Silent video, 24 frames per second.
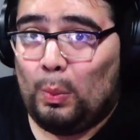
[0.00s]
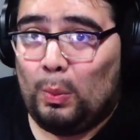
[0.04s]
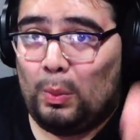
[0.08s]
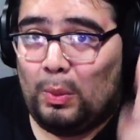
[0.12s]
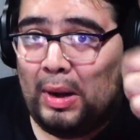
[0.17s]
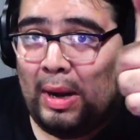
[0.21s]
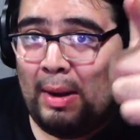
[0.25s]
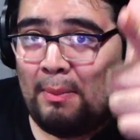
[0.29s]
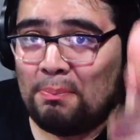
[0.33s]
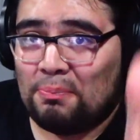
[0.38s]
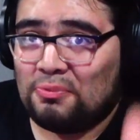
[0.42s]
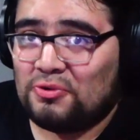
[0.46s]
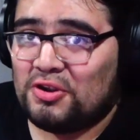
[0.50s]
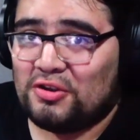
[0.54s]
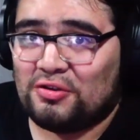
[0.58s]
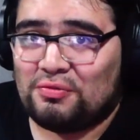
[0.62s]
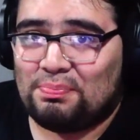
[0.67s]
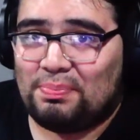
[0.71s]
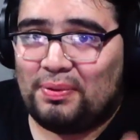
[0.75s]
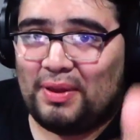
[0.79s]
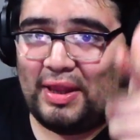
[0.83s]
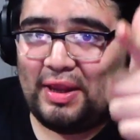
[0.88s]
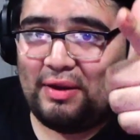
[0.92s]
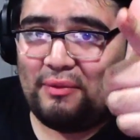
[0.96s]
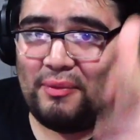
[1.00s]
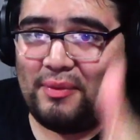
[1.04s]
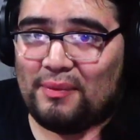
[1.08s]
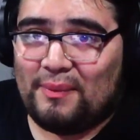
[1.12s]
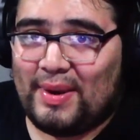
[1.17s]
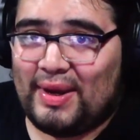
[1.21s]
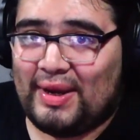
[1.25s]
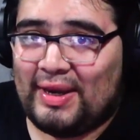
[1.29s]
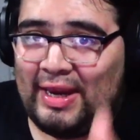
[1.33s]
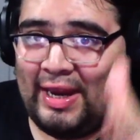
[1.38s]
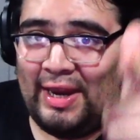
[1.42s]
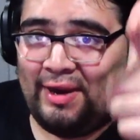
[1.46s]
I'm just playing with my
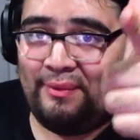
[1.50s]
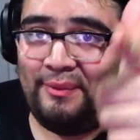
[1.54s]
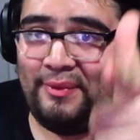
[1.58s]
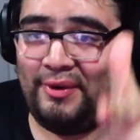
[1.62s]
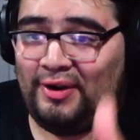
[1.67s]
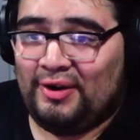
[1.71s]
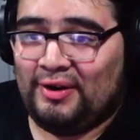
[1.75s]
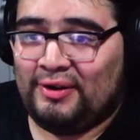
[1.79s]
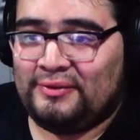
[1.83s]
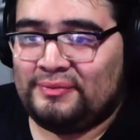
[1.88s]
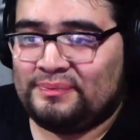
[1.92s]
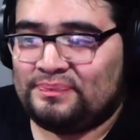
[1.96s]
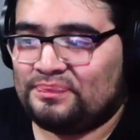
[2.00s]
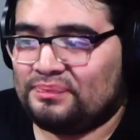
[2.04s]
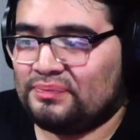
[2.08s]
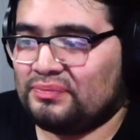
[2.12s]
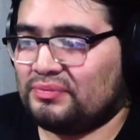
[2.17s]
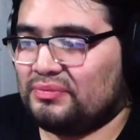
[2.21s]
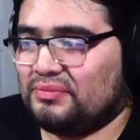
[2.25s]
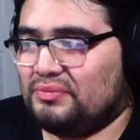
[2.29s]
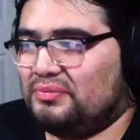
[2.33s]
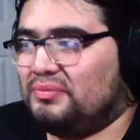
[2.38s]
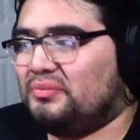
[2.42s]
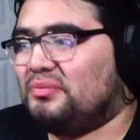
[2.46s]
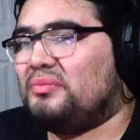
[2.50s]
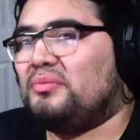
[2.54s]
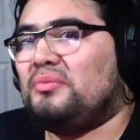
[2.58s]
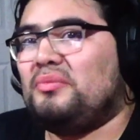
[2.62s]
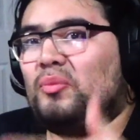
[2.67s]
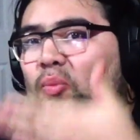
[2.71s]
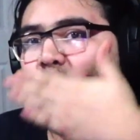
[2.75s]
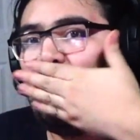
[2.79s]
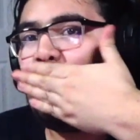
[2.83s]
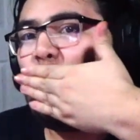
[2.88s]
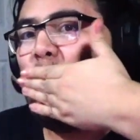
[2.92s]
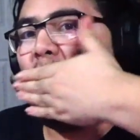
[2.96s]
camera.
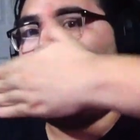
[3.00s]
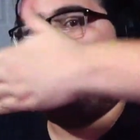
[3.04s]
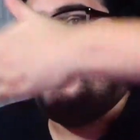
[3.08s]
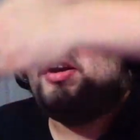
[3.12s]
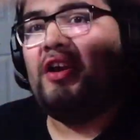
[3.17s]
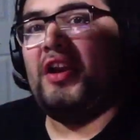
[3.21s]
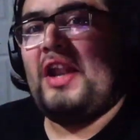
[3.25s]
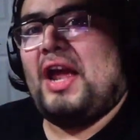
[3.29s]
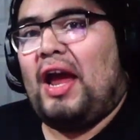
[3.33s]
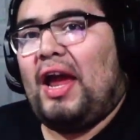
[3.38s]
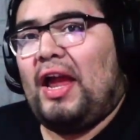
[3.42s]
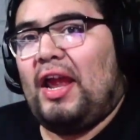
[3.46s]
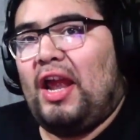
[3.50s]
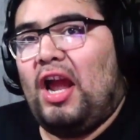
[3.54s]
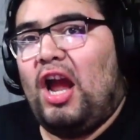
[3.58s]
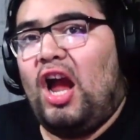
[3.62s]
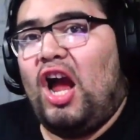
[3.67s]
Good night.